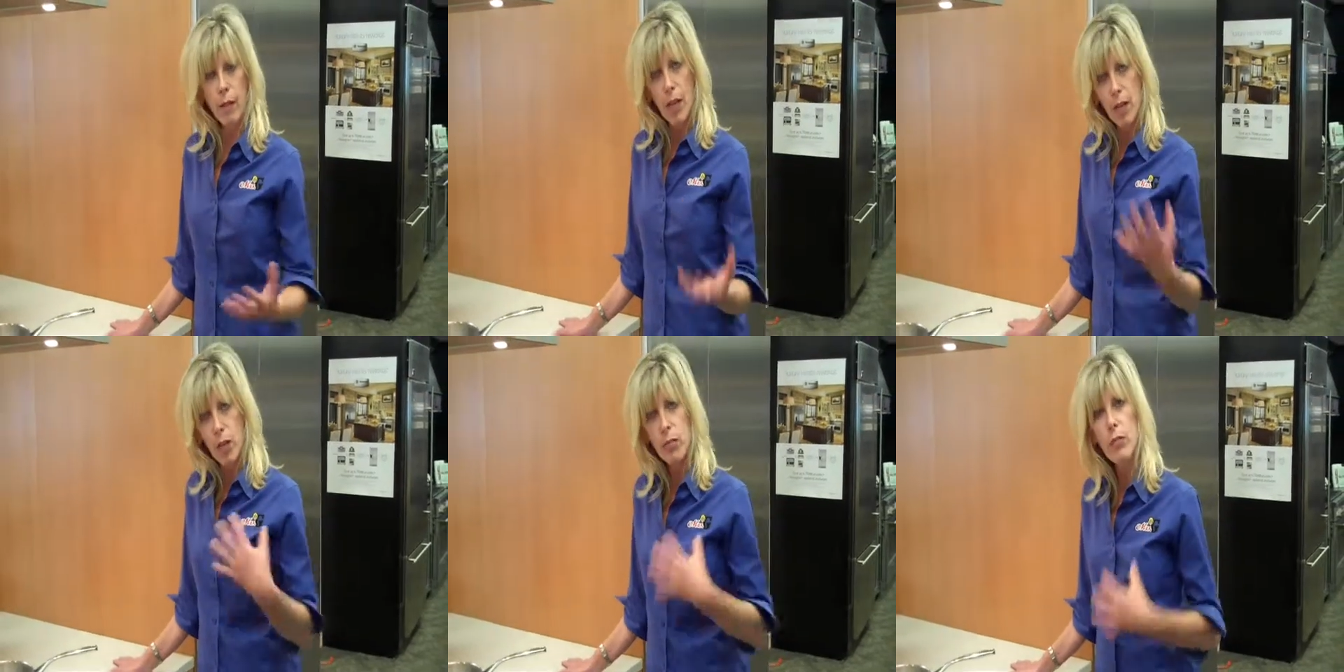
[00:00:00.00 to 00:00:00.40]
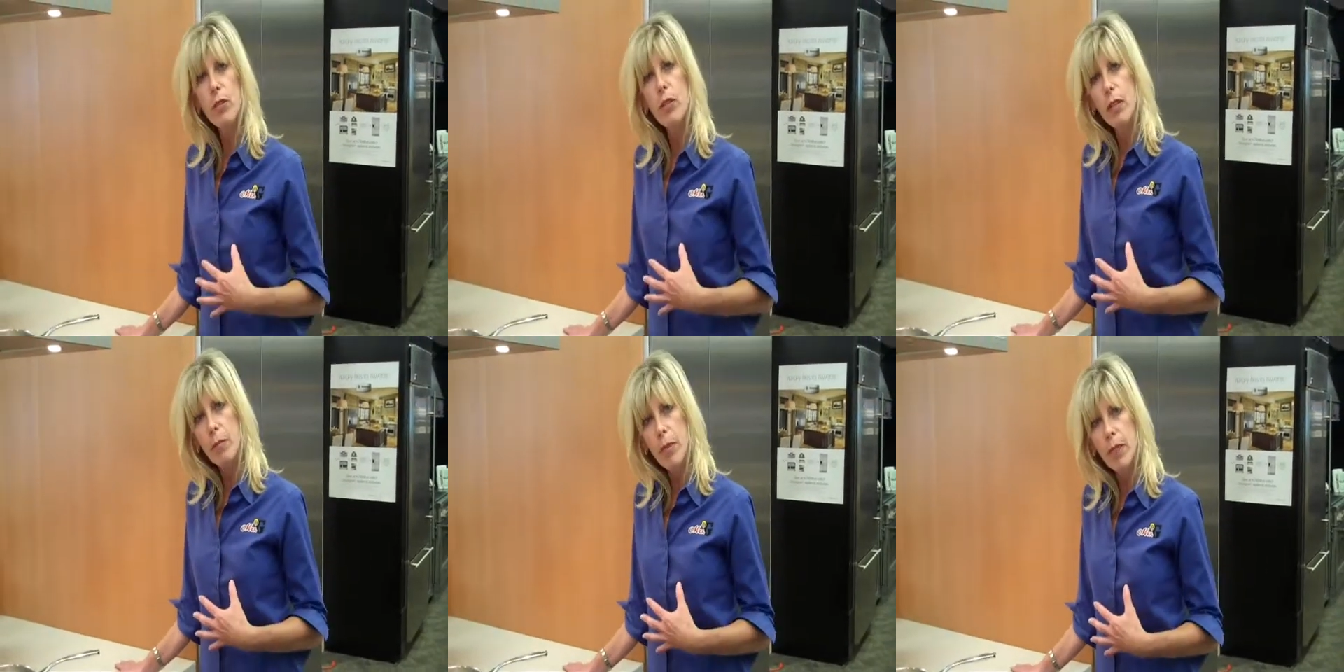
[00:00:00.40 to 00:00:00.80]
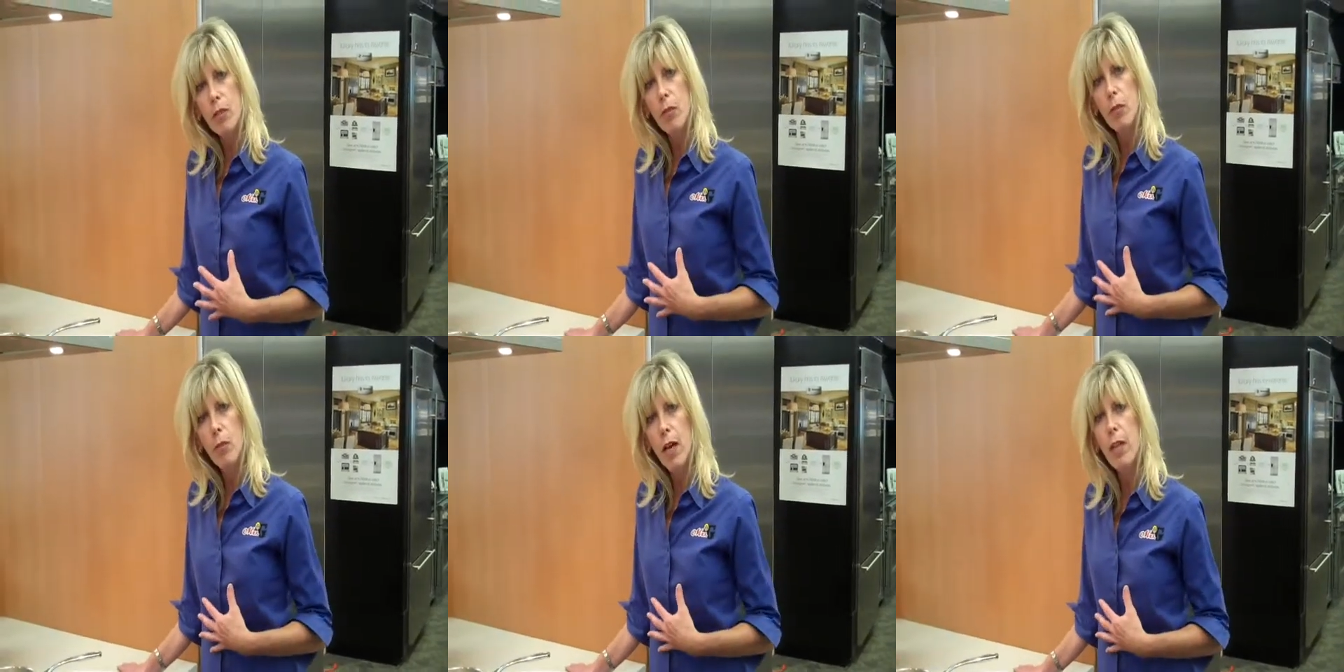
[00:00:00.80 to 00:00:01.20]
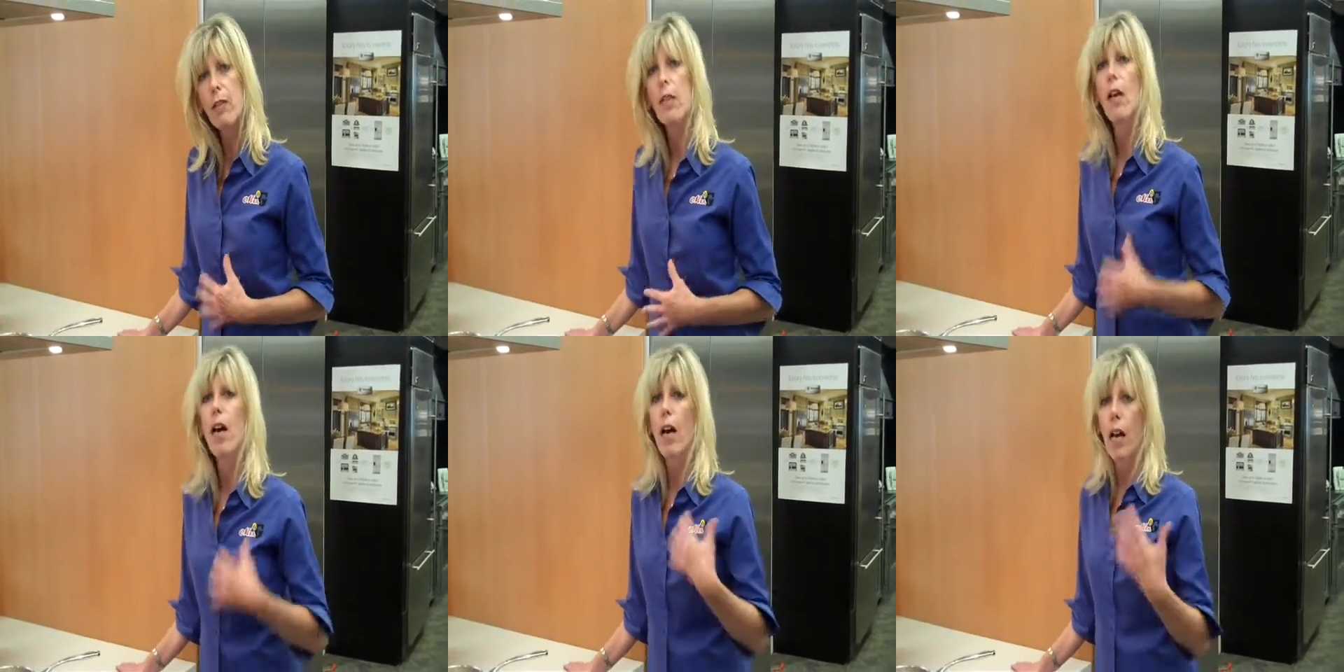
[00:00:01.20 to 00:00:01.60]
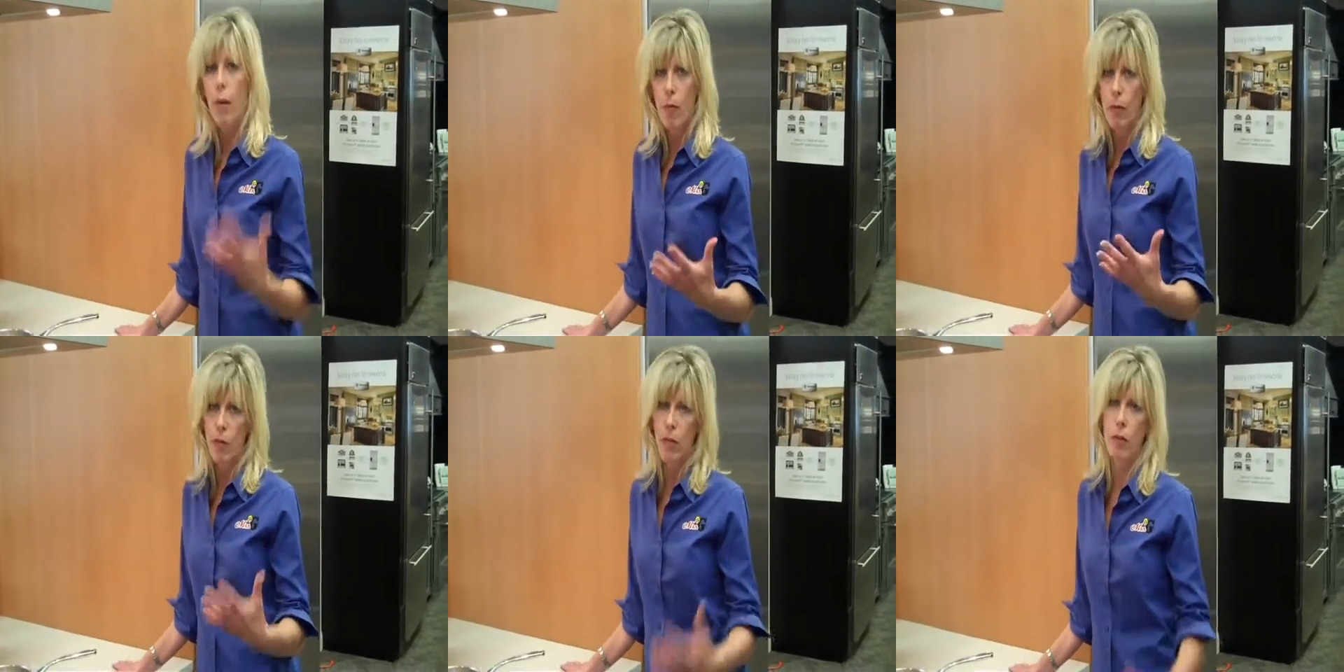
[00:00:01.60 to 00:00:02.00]
customers come in to us,
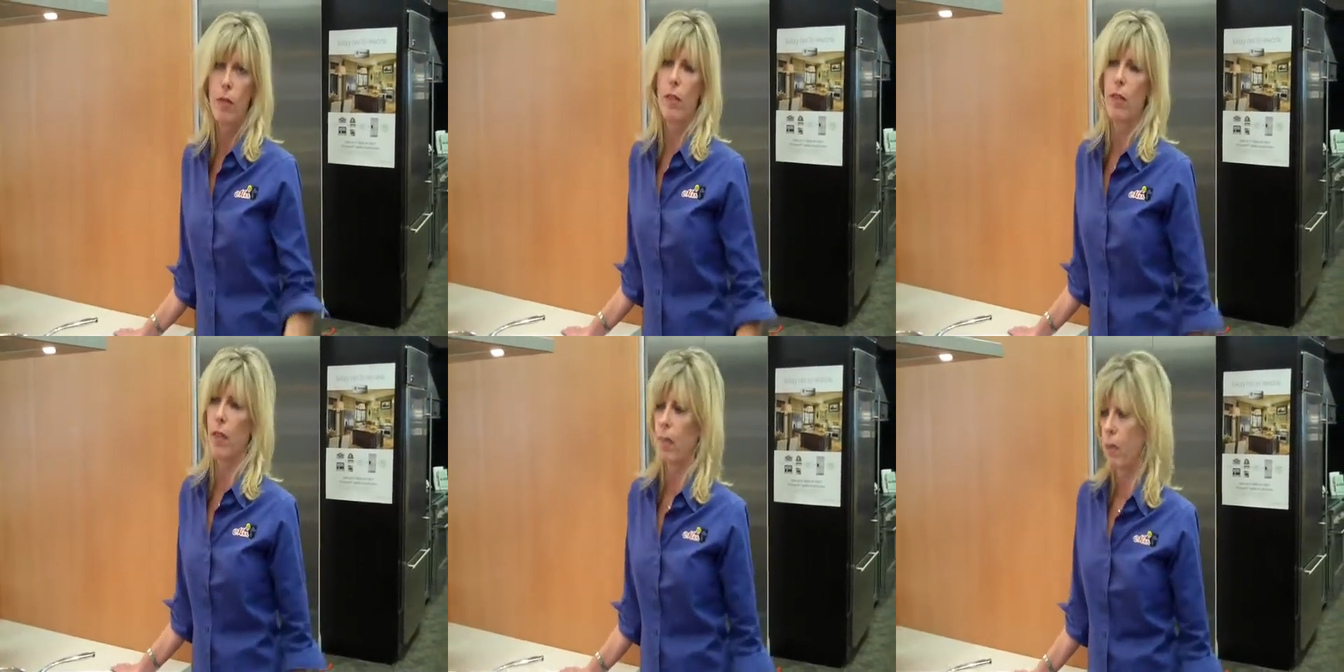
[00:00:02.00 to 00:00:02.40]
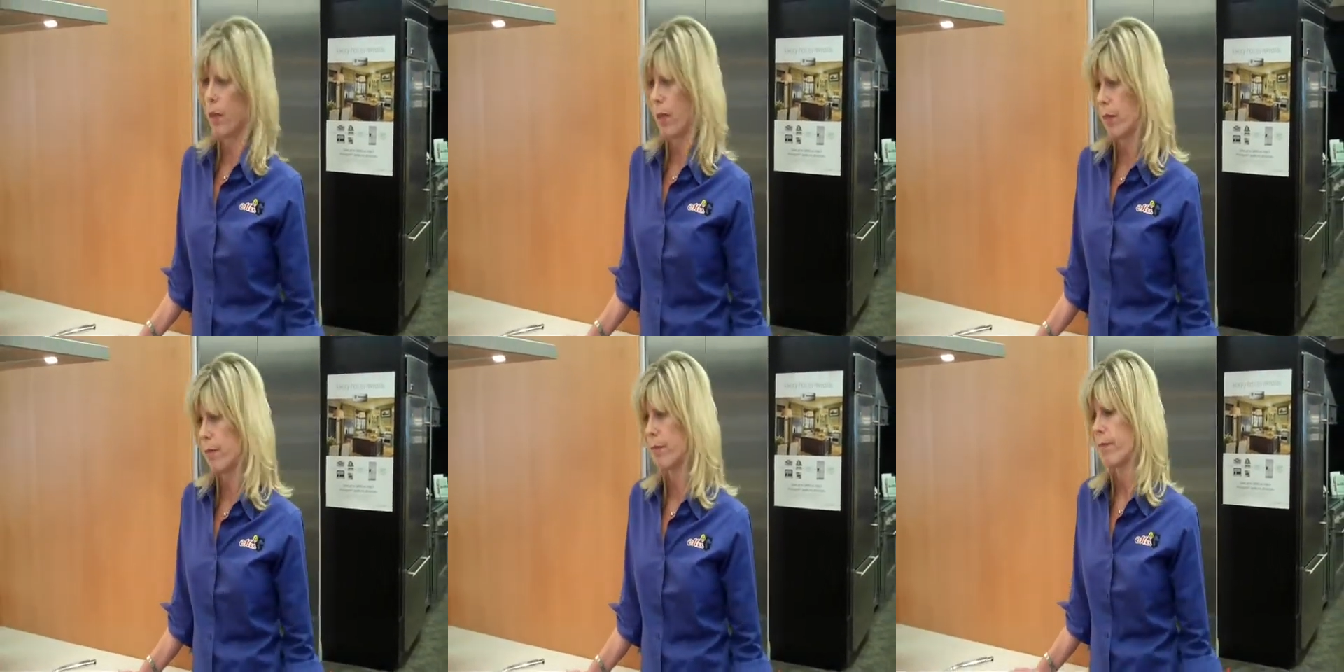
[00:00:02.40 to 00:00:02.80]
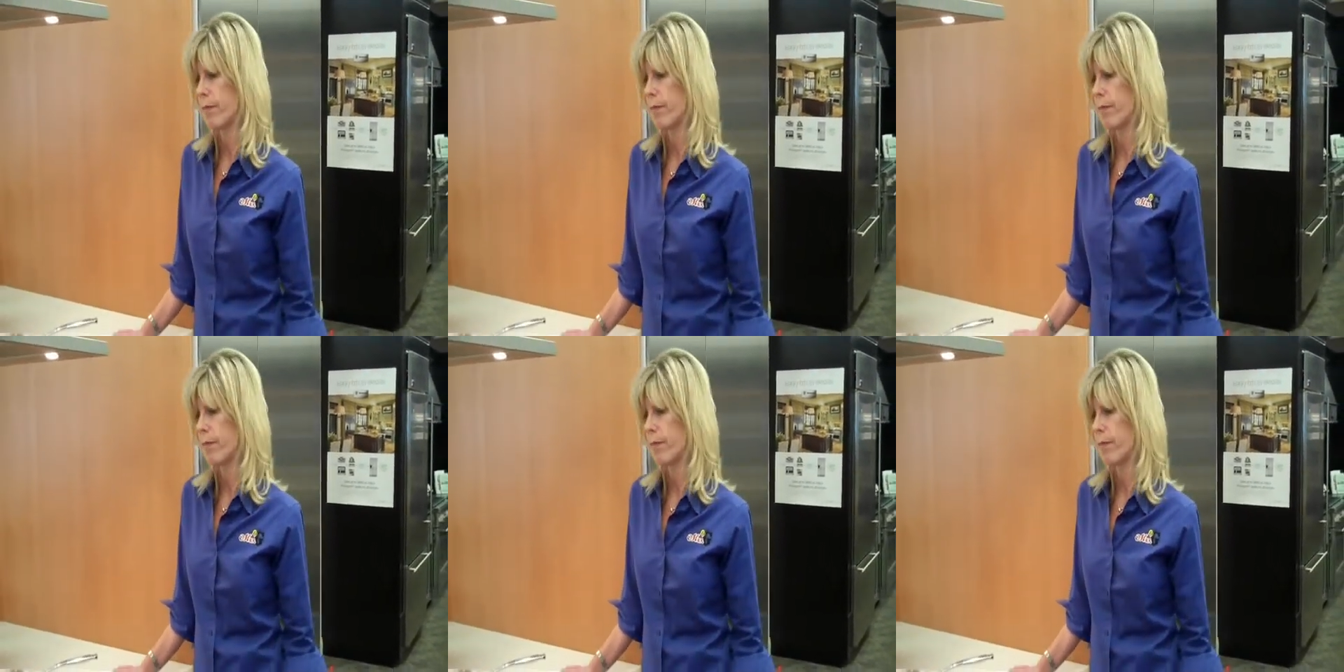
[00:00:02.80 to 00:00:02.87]
I want to do the same thing.